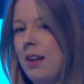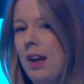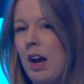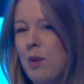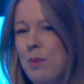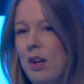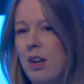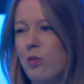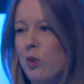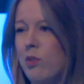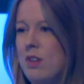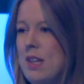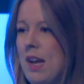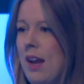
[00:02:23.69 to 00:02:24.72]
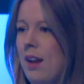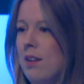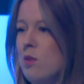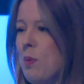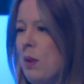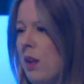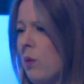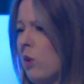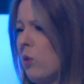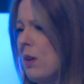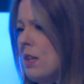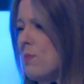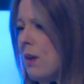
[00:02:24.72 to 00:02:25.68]
how many have we retained, but they would
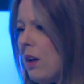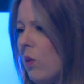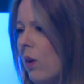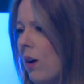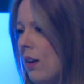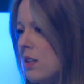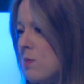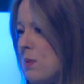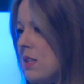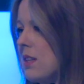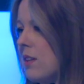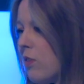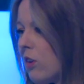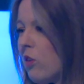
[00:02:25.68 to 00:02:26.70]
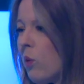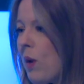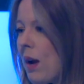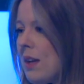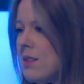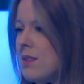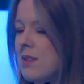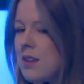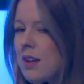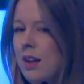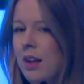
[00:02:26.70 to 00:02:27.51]
always be quite specific requests.